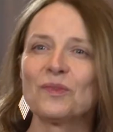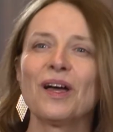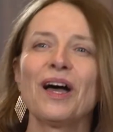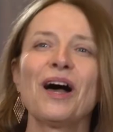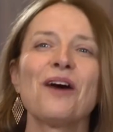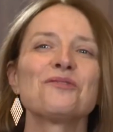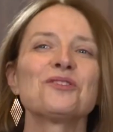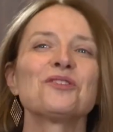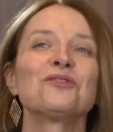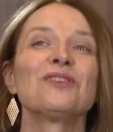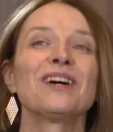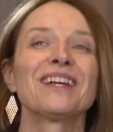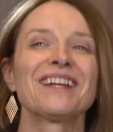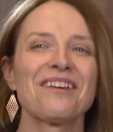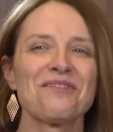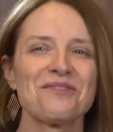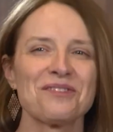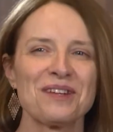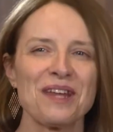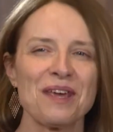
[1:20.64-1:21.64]
have to find
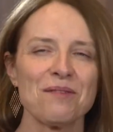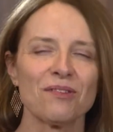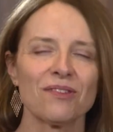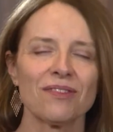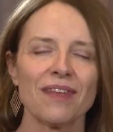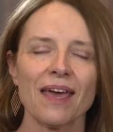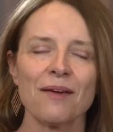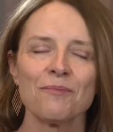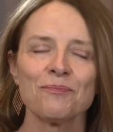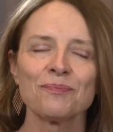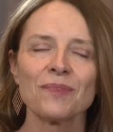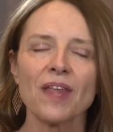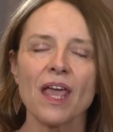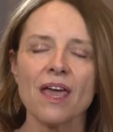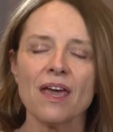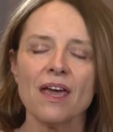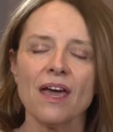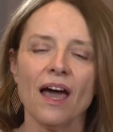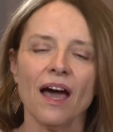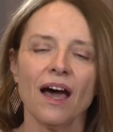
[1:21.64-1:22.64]
out the name of that.
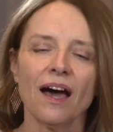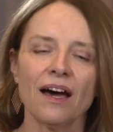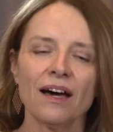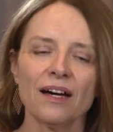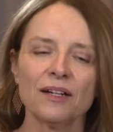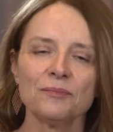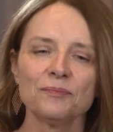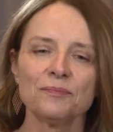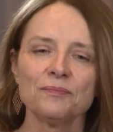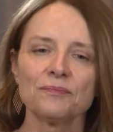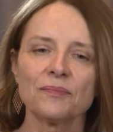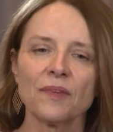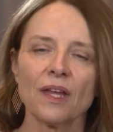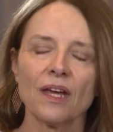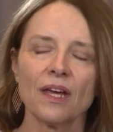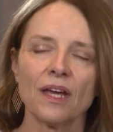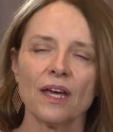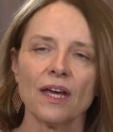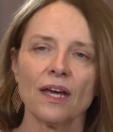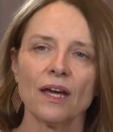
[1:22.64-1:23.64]
Um,
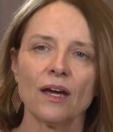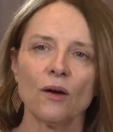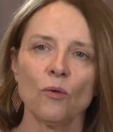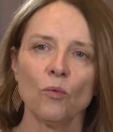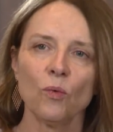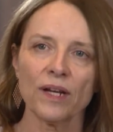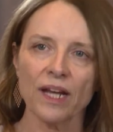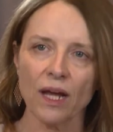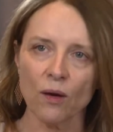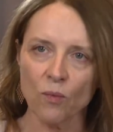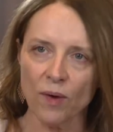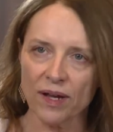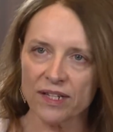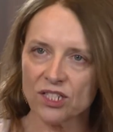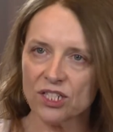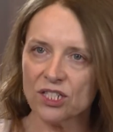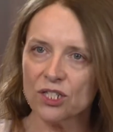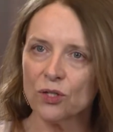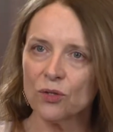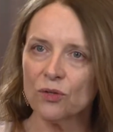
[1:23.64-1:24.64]
when I
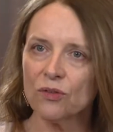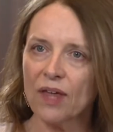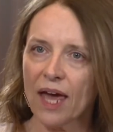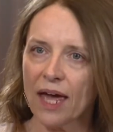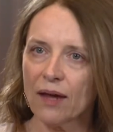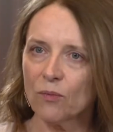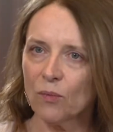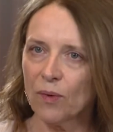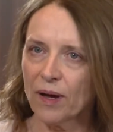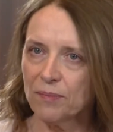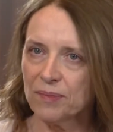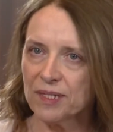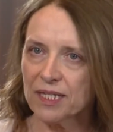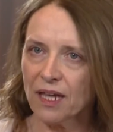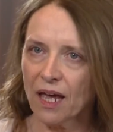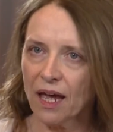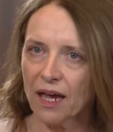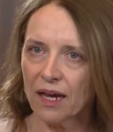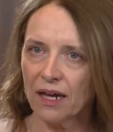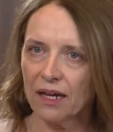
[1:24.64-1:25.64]
went to that
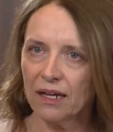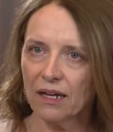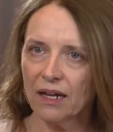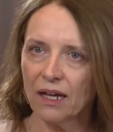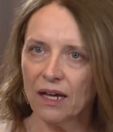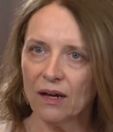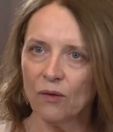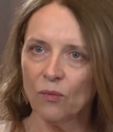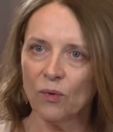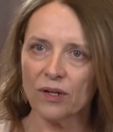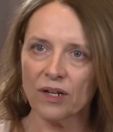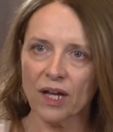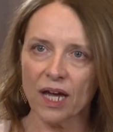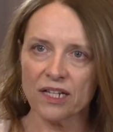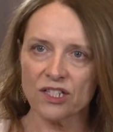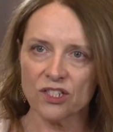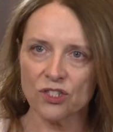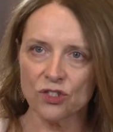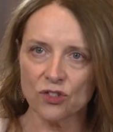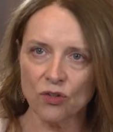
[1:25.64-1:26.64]
website, what
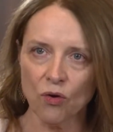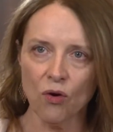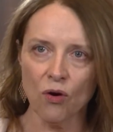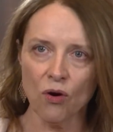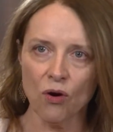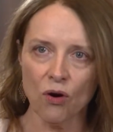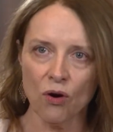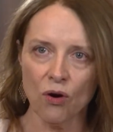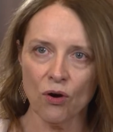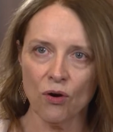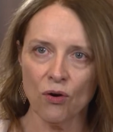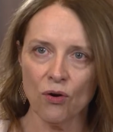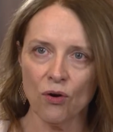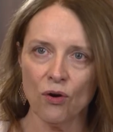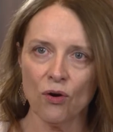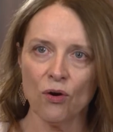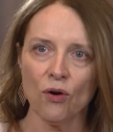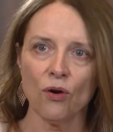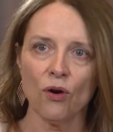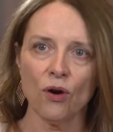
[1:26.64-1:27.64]
I saw
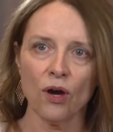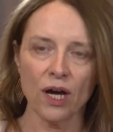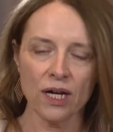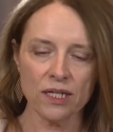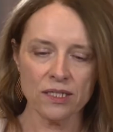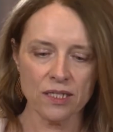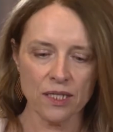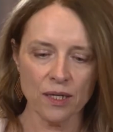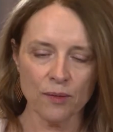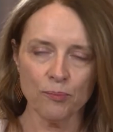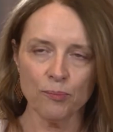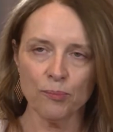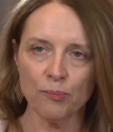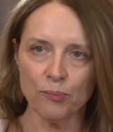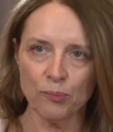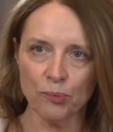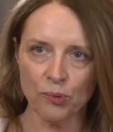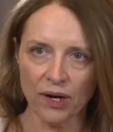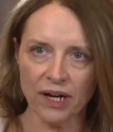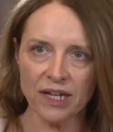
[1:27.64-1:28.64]
as the
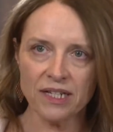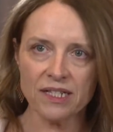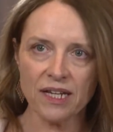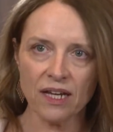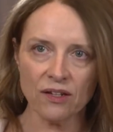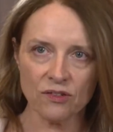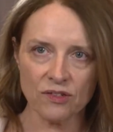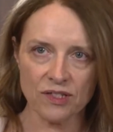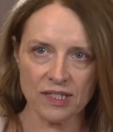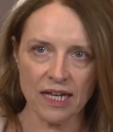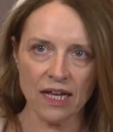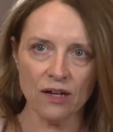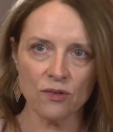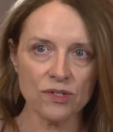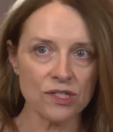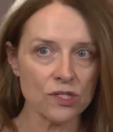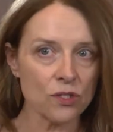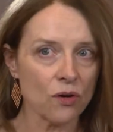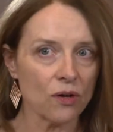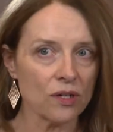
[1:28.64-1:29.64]
breakdown of
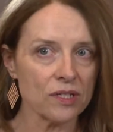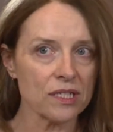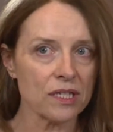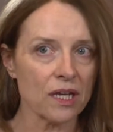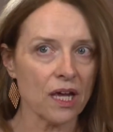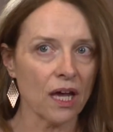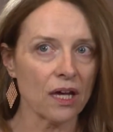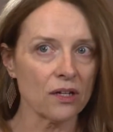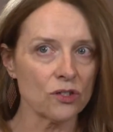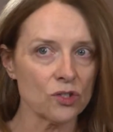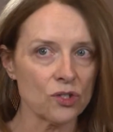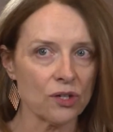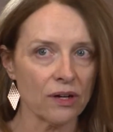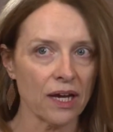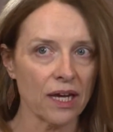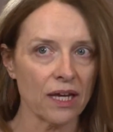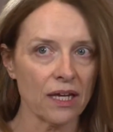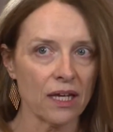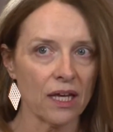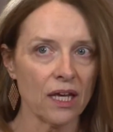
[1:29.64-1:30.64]
salaries across the
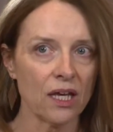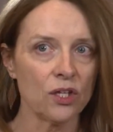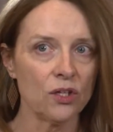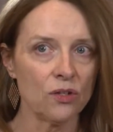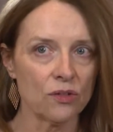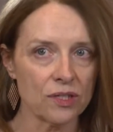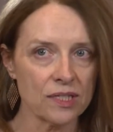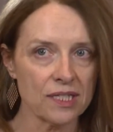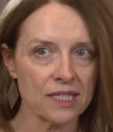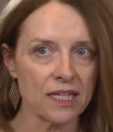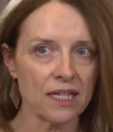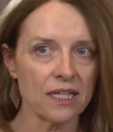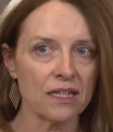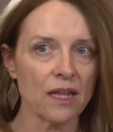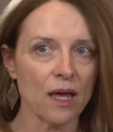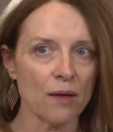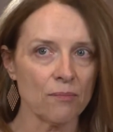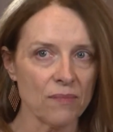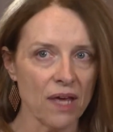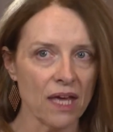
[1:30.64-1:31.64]
country, you could see
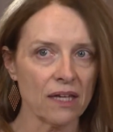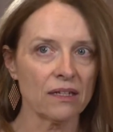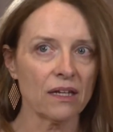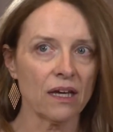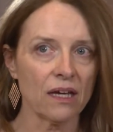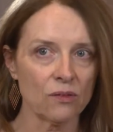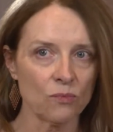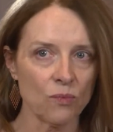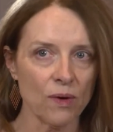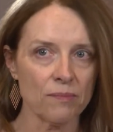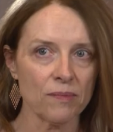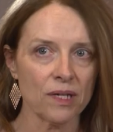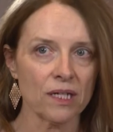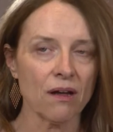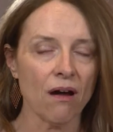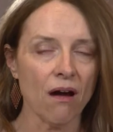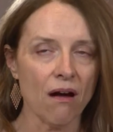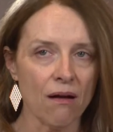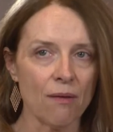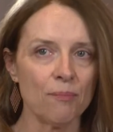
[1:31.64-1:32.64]
that men and
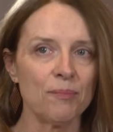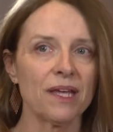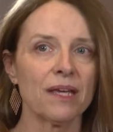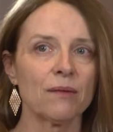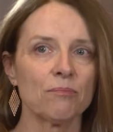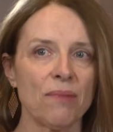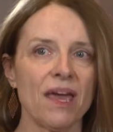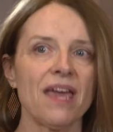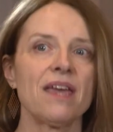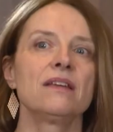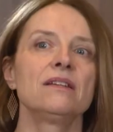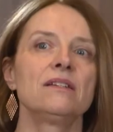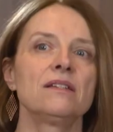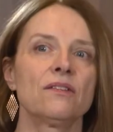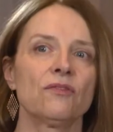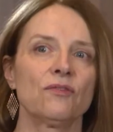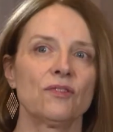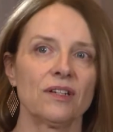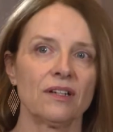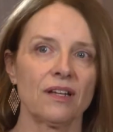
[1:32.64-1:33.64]
women are being paid
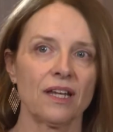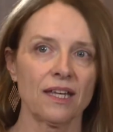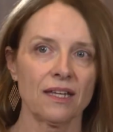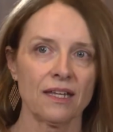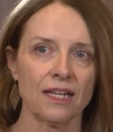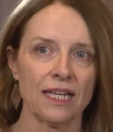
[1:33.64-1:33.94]
differently.